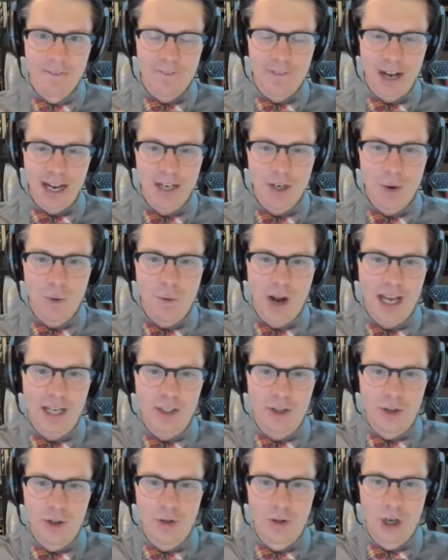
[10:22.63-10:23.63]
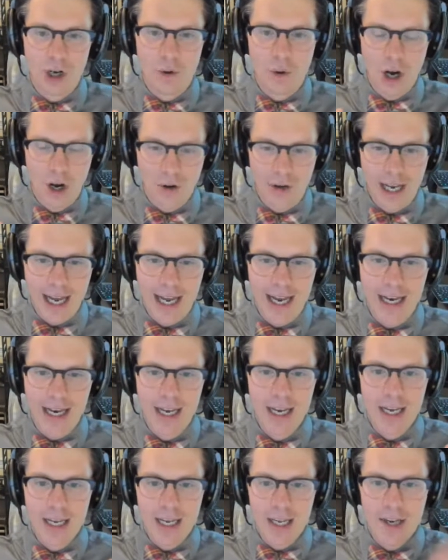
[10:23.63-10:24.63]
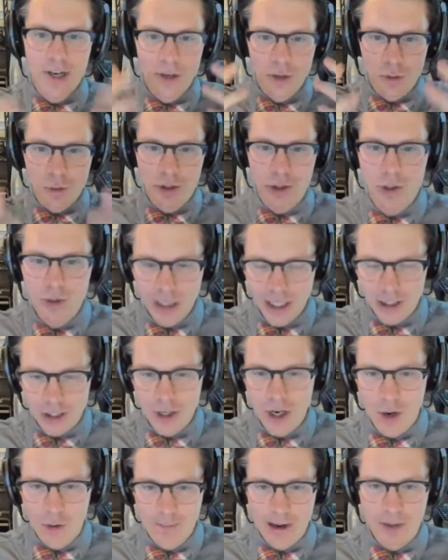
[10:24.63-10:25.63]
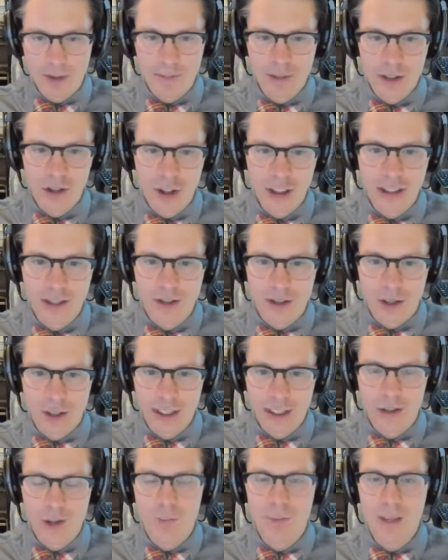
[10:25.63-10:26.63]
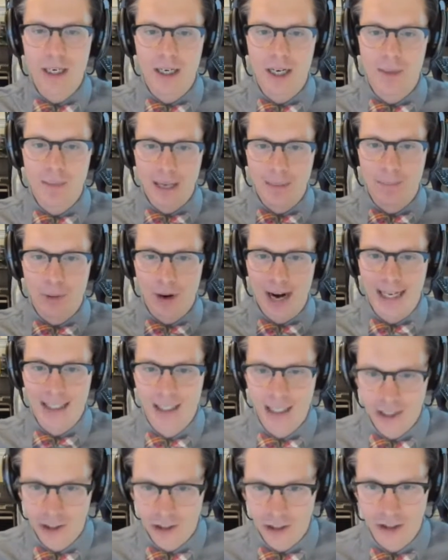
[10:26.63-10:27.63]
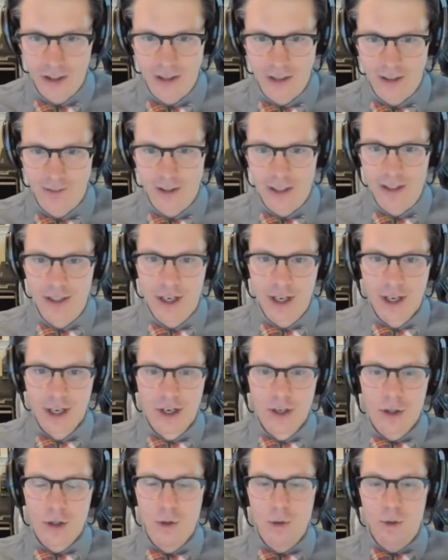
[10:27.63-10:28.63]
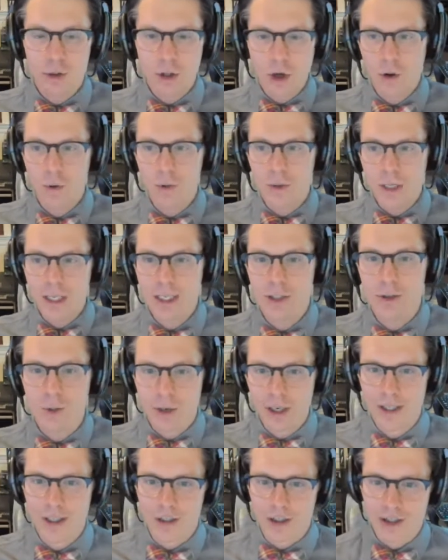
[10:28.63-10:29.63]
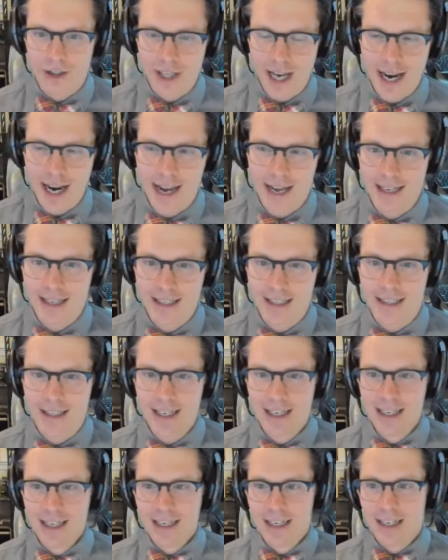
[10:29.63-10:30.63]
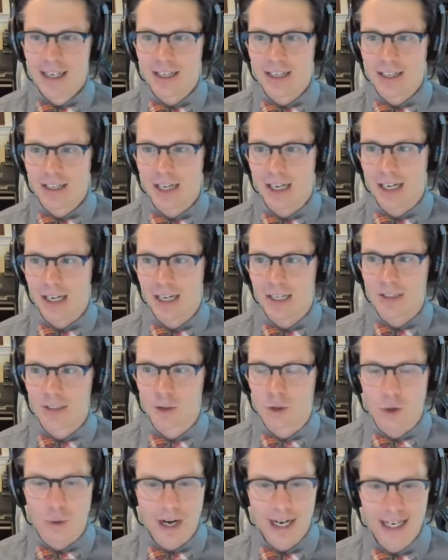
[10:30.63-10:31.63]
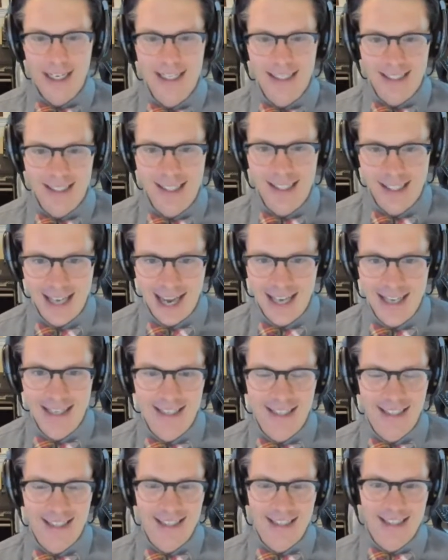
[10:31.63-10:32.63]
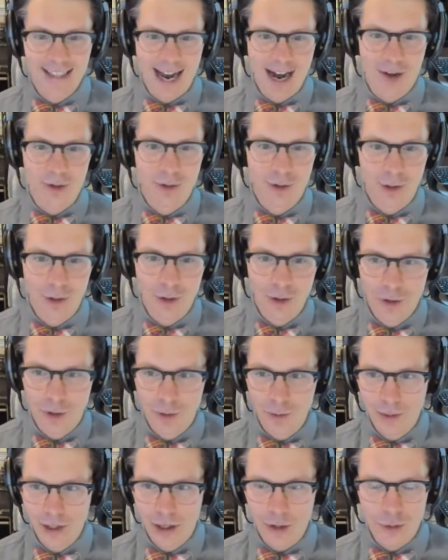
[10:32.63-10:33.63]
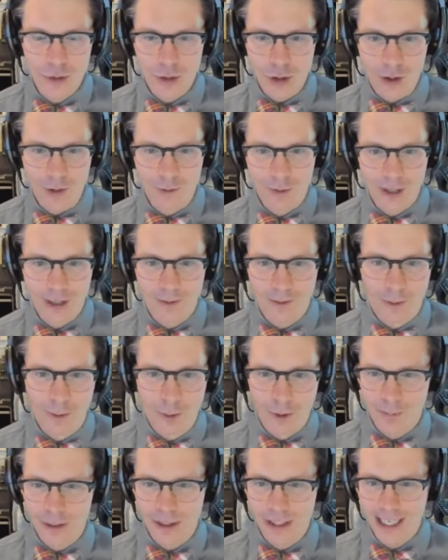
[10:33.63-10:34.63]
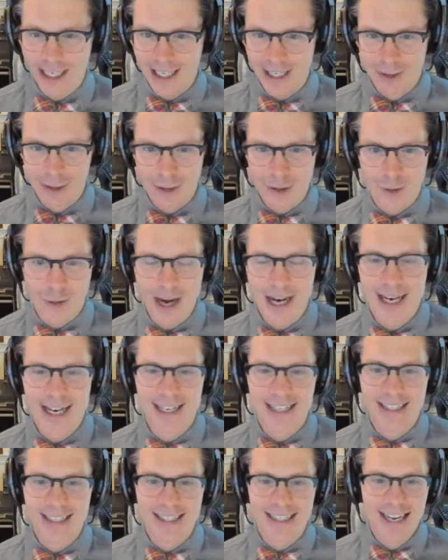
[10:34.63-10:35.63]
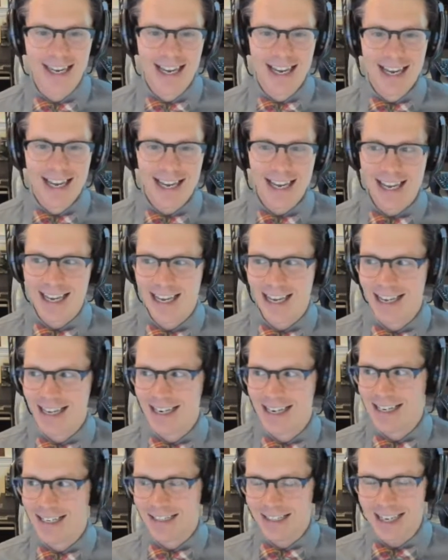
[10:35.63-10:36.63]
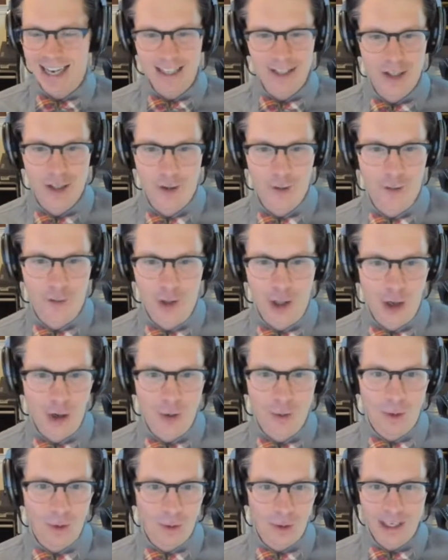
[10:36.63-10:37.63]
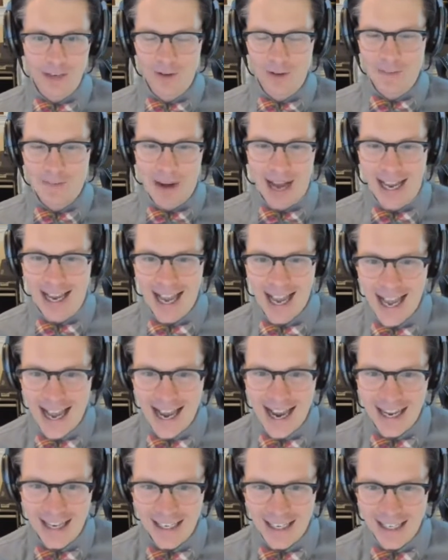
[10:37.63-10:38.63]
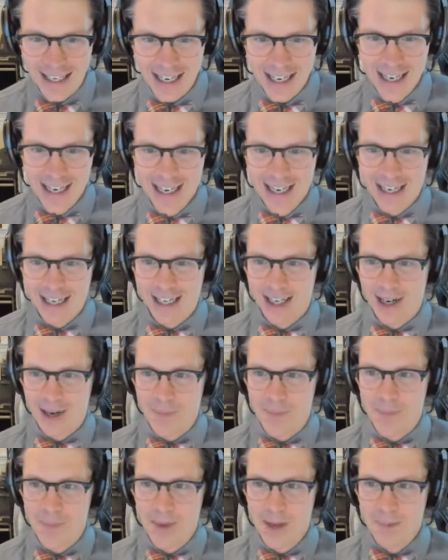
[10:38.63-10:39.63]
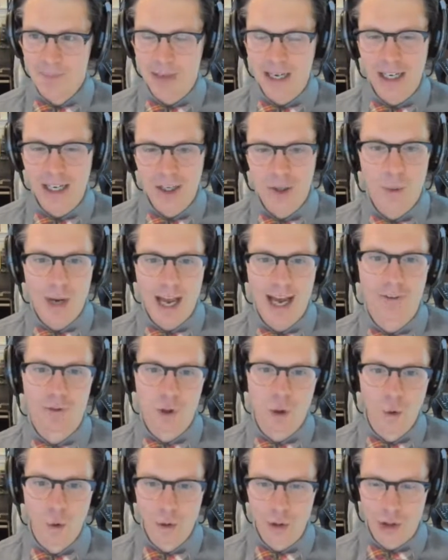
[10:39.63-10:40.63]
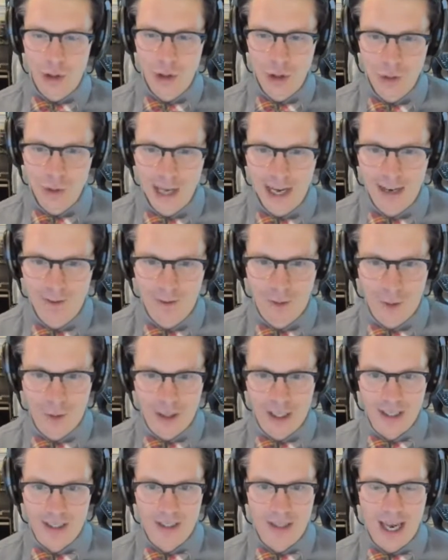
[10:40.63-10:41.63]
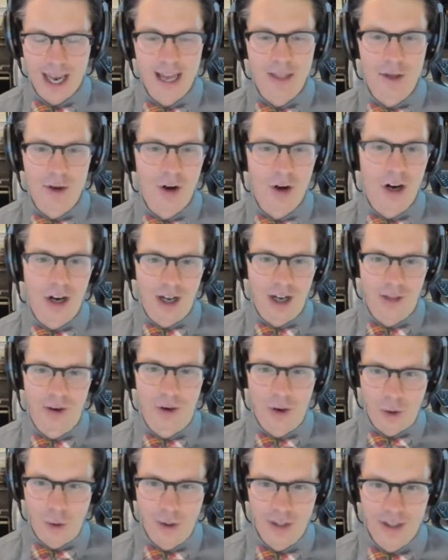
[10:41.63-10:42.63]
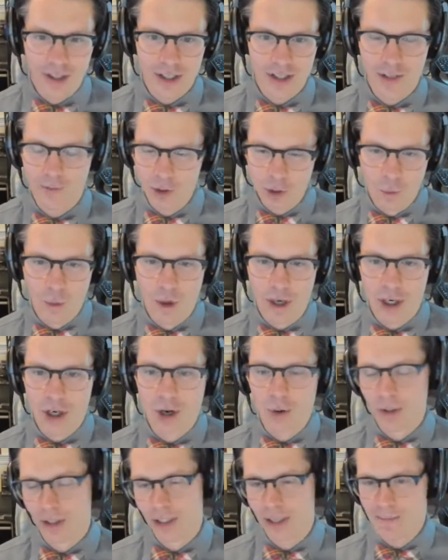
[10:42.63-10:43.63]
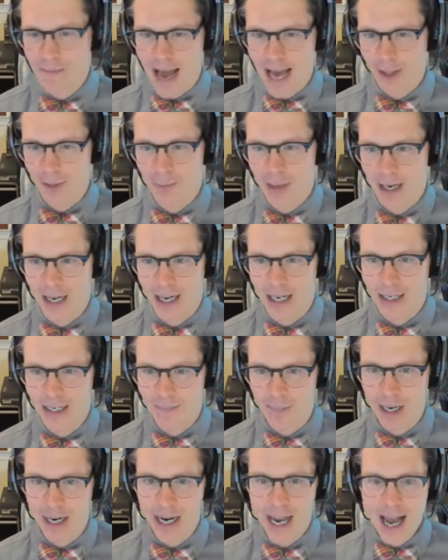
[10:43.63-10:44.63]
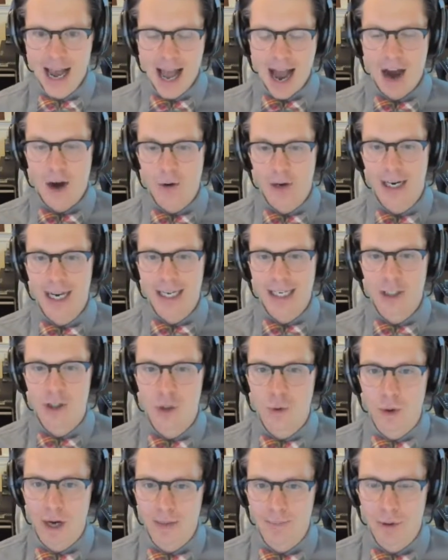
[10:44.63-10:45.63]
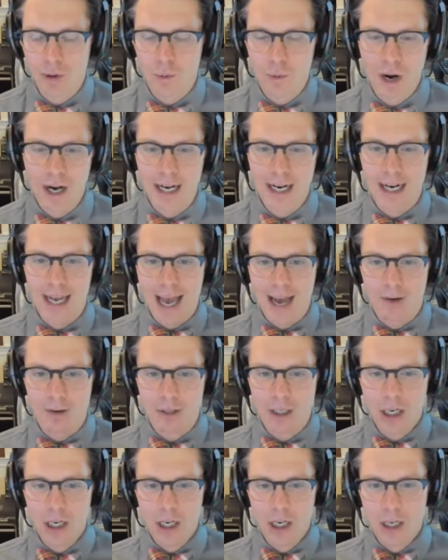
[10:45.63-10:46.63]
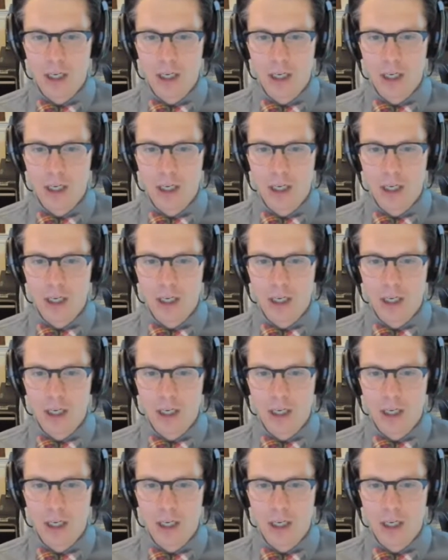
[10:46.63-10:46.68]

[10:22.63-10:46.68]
find a way to go. Okay, here's what you need to know about machine learning to become a practitioner of it you don't need to understand uh, gradient descent down to you know solving for particular gradients in TensorFlow or even by hand um, because we have tools to do that for us. And there are other courses if you want to go into the math behind it. But how can I get you up and running and